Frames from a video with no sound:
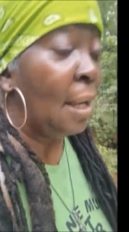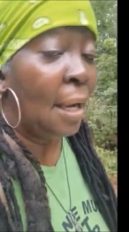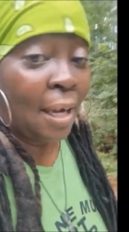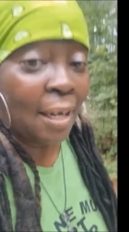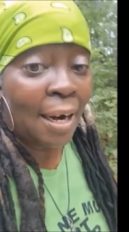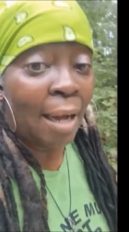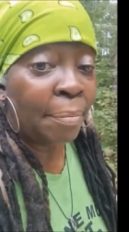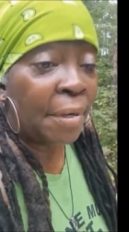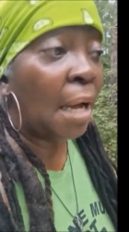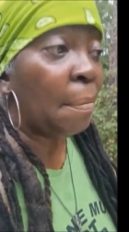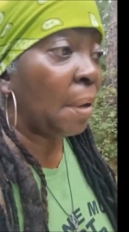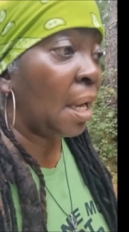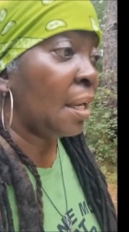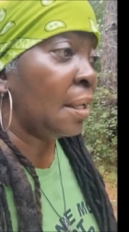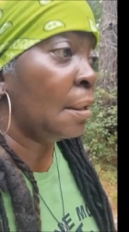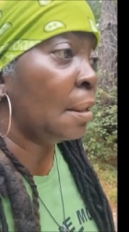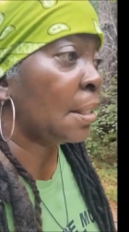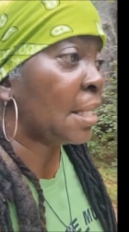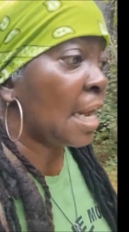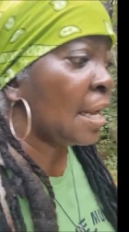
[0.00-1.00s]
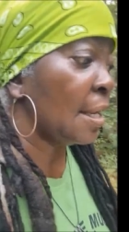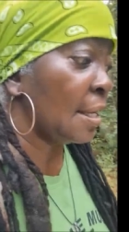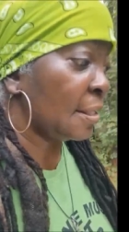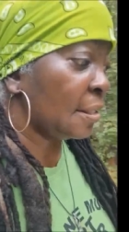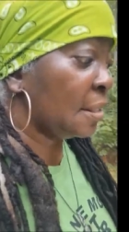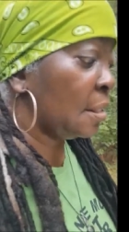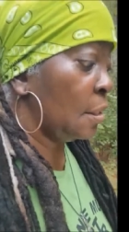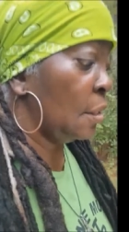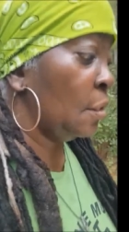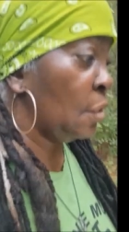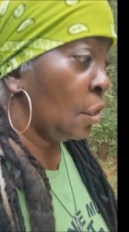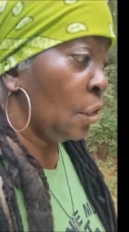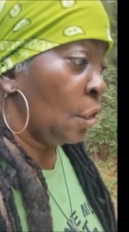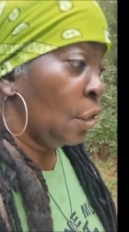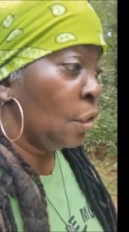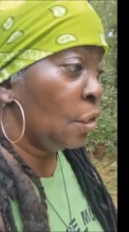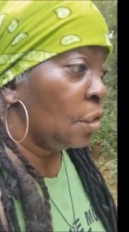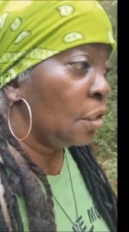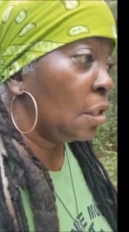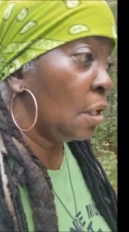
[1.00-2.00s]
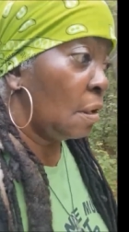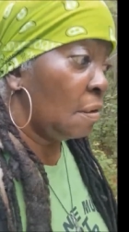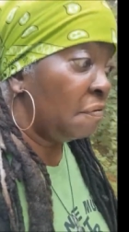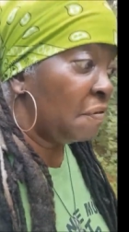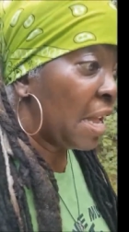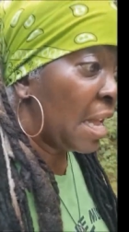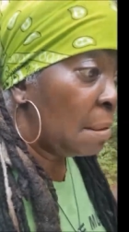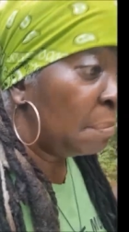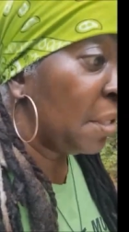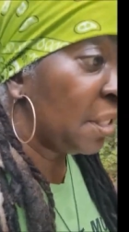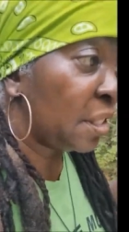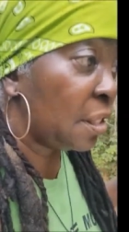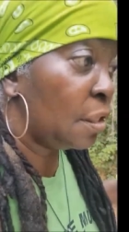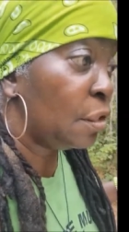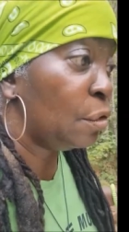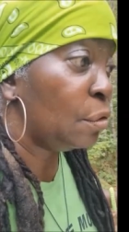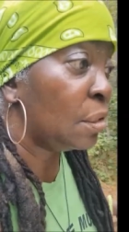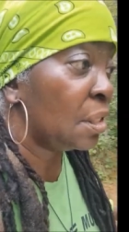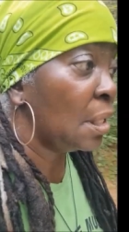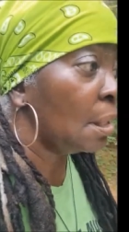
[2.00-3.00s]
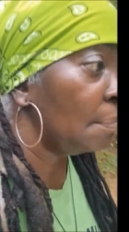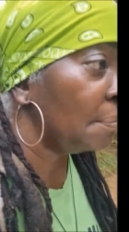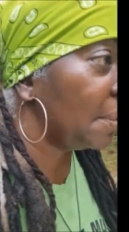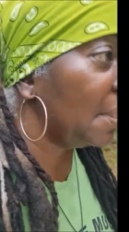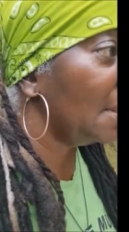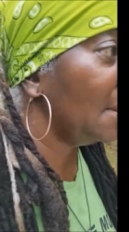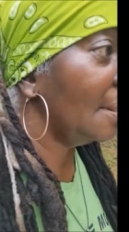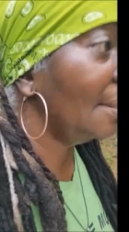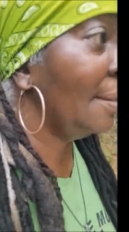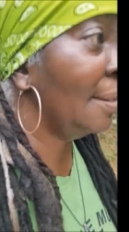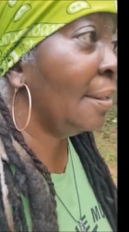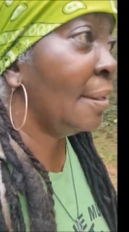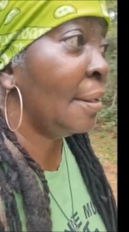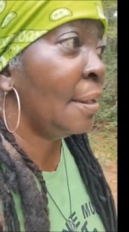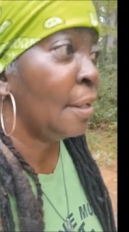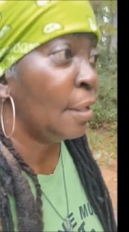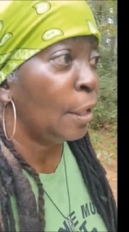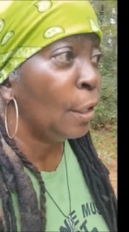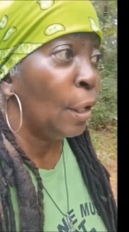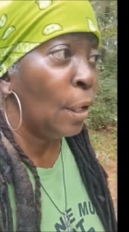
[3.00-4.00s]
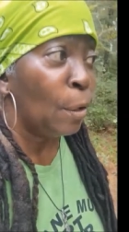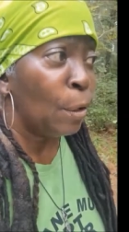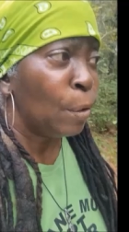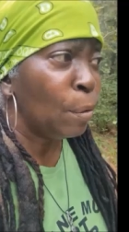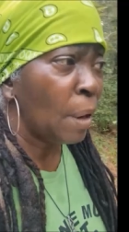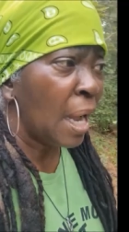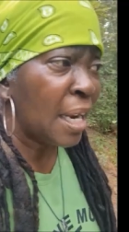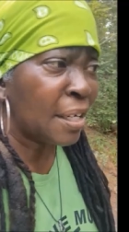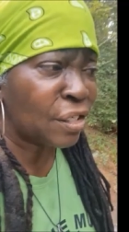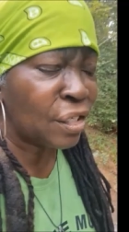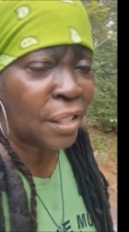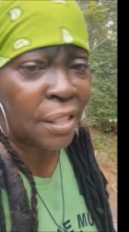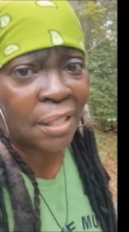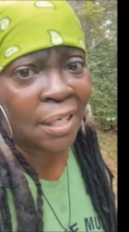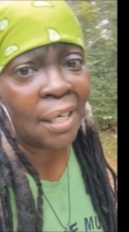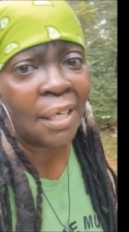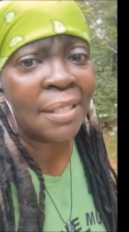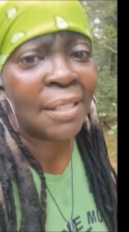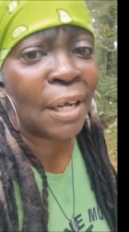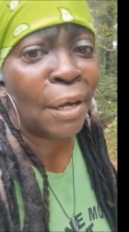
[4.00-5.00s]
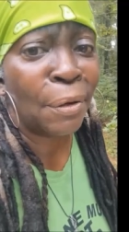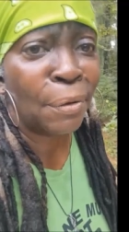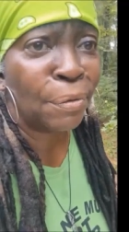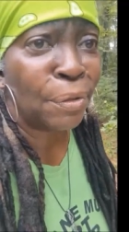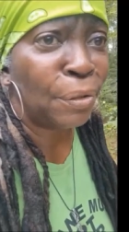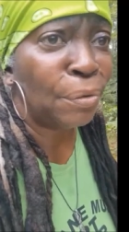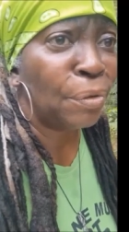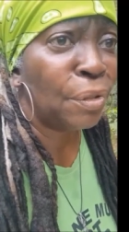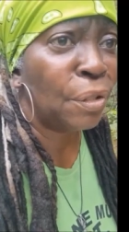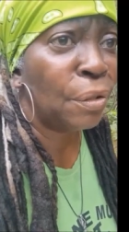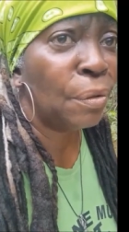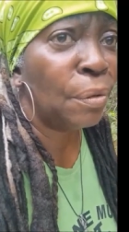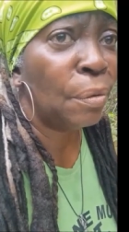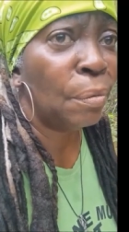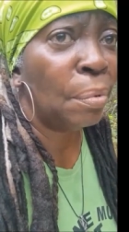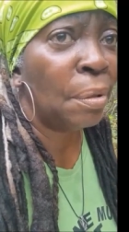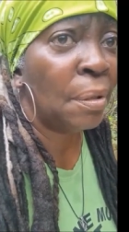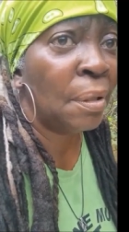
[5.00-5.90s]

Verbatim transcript: And I'm not monetized. So y'all must have knew something. Who actually does own YouTube?